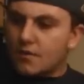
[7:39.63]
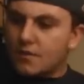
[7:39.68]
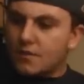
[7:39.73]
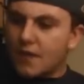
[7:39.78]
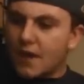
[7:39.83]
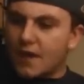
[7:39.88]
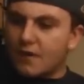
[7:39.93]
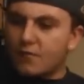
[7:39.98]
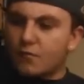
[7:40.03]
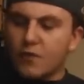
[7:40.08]

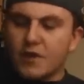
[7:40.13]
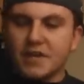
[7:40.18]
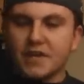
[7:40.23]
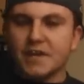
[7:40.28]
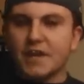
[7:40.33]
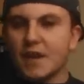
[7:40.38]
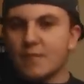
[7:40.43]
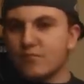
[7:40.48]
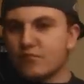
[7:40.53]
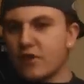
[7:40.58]
That if we
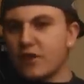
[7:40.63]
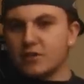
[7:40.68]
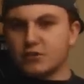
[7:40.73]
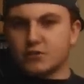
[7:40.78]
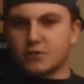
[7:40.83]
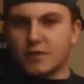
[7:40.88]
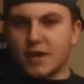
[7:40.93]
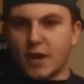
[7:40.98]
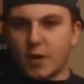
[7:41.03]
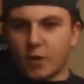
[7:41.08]
can get
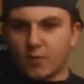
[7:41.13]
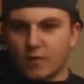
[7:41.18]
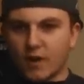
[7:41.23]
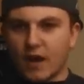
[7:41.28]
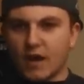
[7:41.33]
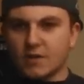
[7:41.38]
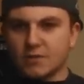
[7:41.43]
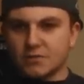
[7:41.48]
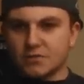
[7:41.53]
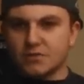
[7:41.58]
pressure on Aaron
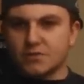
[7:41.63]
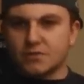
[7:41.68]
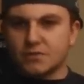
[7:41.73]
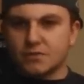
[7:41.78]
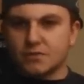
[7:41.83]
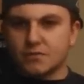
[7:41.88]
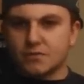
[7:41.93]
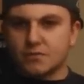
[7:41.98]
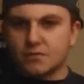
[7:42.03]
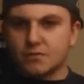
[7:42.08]
Rodgers,
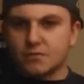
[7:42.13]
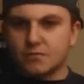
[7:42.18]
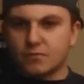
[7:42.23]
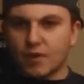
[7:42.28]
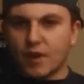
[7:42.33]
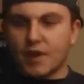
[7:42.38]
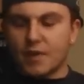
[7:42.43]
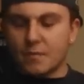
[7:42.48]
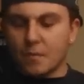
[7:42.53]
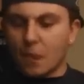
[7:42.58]

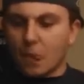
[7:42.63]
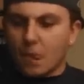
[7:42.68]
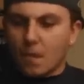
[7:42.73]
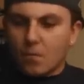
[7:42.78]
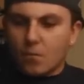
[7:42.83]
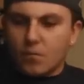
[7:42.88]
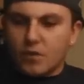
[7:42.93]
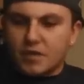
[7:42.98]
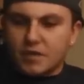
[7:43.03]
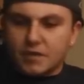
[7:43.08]
right,
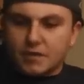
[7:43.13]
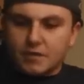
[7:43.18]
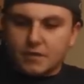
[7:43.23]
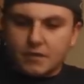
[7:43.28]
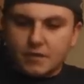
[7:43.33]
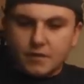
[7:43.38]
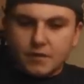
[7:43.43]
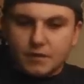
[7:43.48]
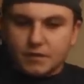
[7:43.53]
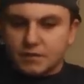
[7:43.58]
we
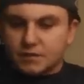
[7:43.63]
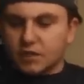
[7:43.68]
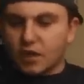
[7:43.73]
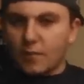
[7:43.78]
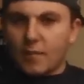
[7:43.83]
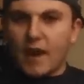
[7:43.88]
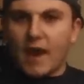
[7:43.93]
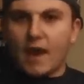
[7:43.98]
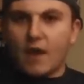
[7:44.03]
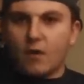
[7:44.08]
can
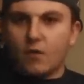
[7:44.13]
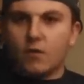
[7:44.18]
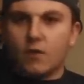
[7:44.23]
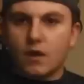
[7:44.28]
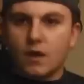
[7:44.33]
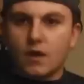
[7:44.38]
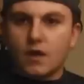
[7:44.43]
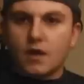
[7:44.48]
somehow